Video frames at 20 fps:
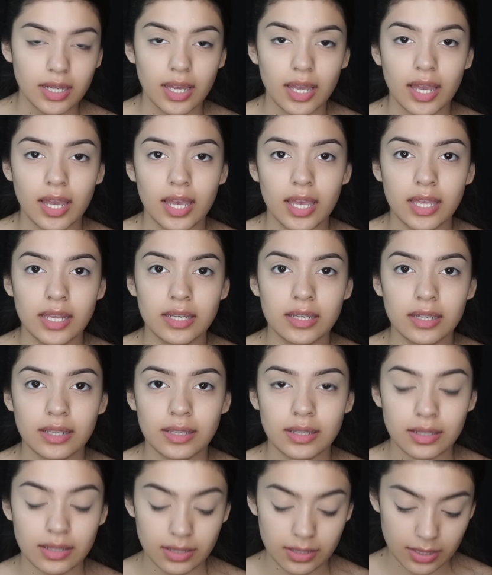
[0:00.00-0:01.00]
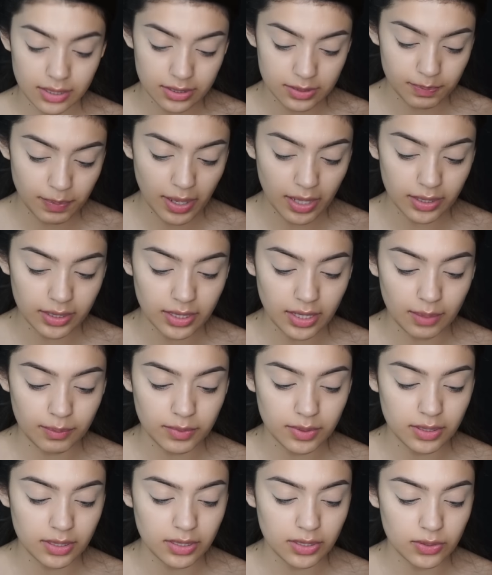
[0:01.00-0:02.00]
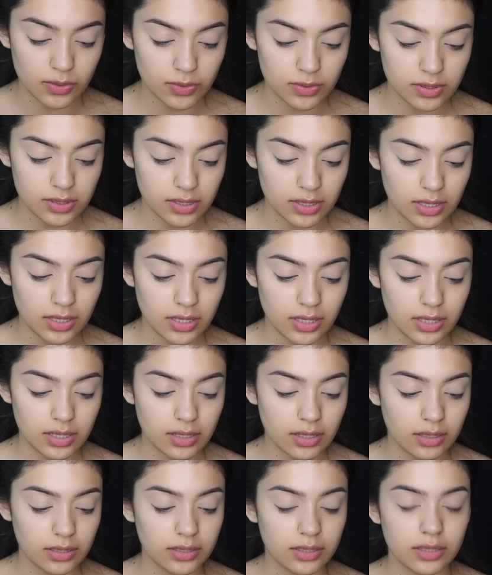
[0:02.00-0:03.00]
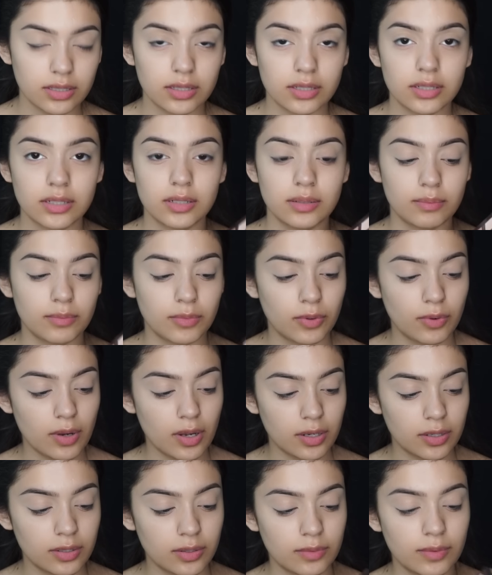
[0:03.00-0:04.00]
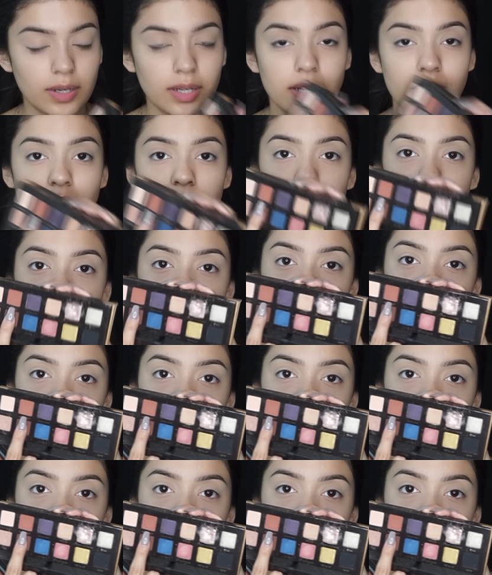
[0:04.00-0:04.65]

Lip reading: and in this palette I'm gonna use the color Morocco right here,